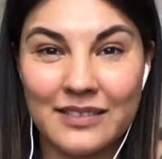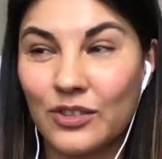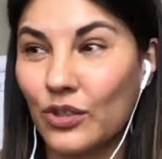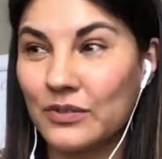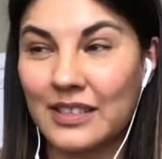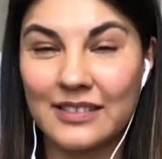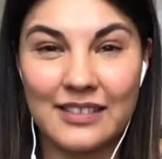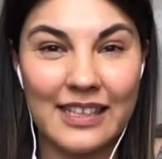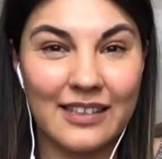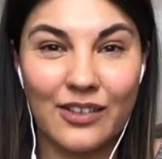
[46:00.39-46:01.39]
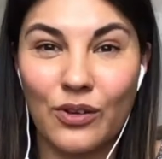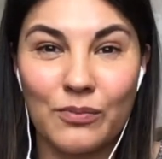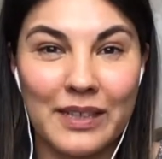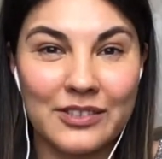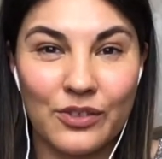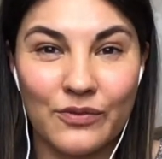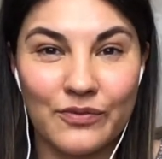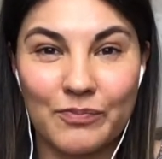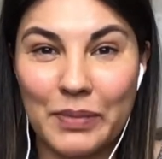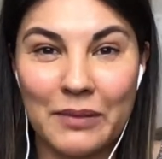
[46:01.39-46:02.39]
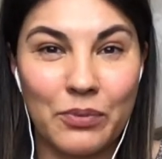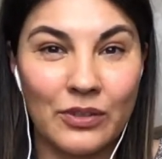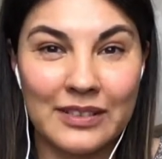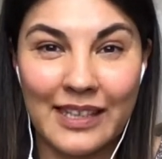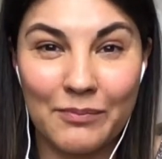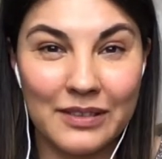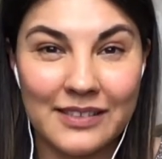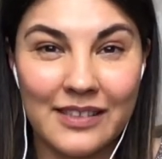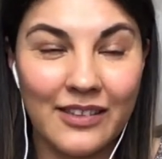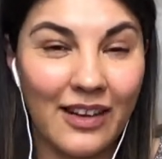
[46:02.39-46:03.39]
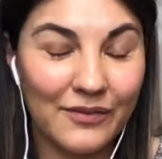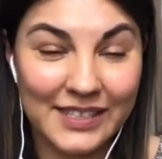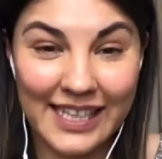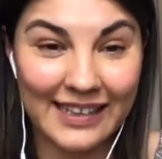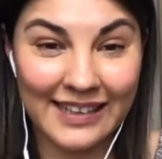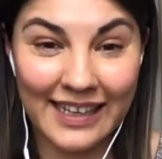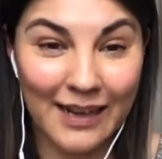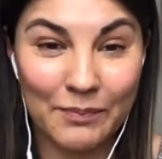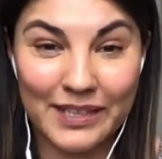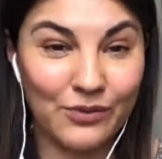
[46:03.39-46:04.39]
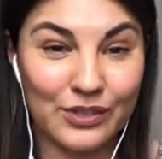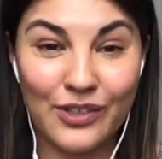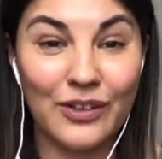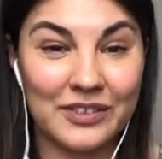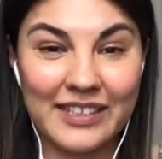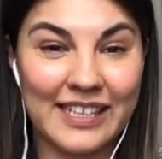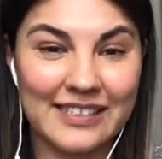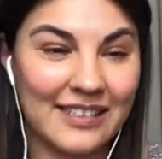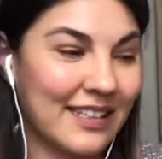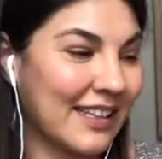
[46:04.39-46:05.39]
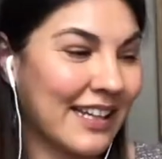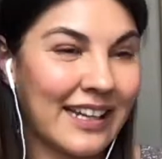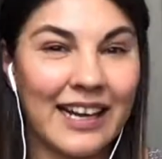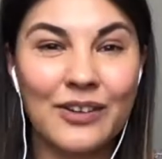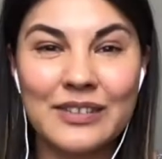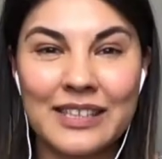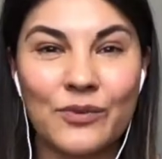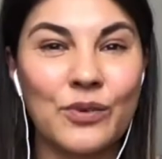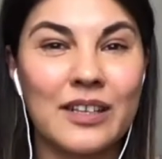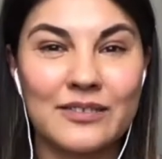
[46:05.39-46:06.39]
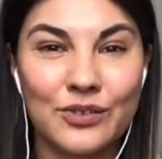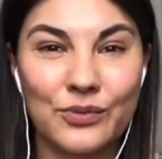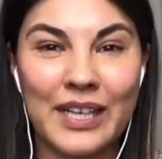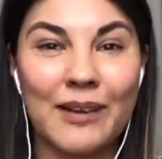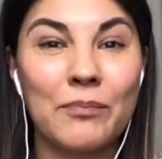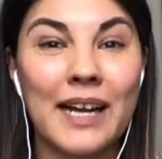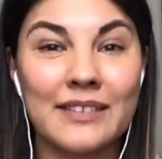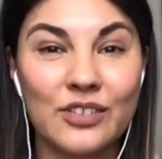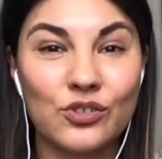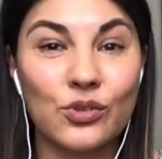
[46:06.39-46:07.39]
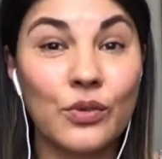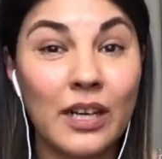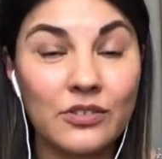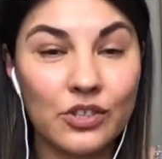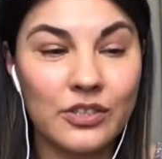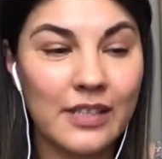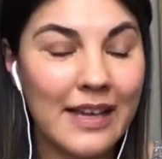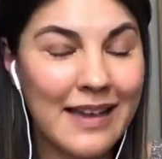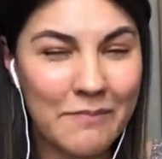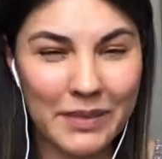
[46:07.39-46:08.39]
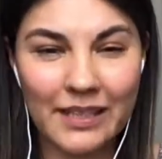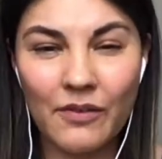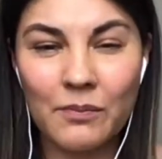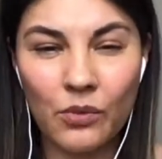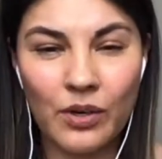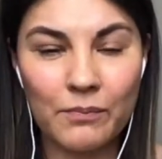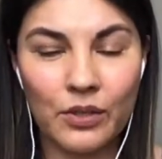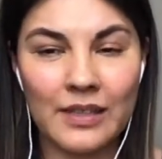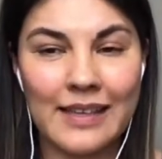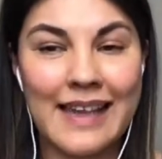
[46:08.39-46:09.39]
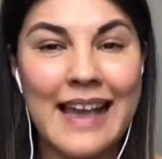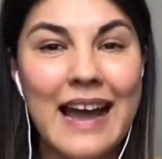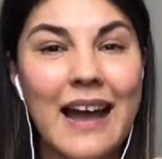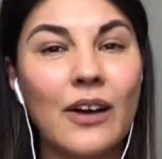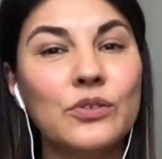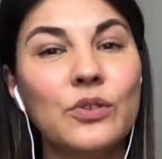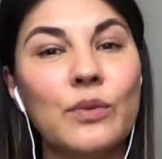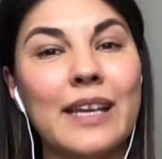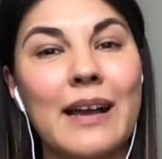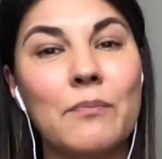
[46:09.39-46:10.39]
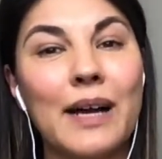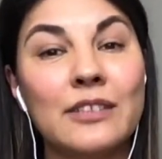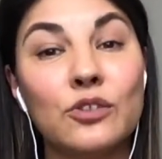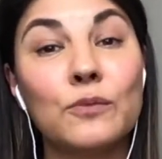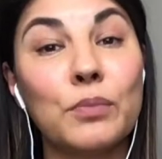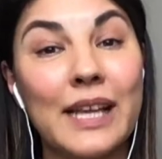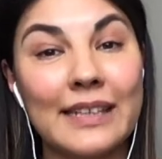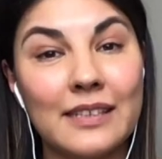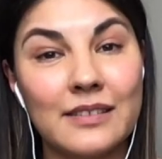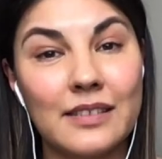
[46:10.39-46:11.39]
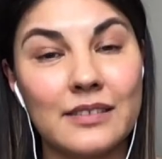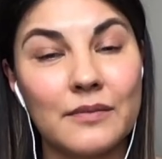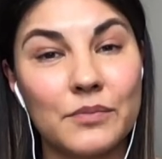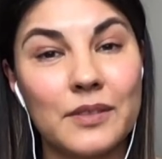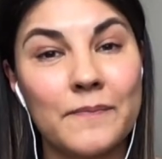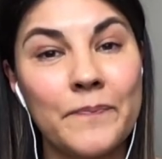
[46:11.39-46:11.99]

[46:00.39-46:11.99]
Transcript: donuts and a whole bunch of ping pong tables in the office. And the company was going crazy. They're like, how in the world do we combine these two cultures? But even more importantly, how do we combine two planning systems?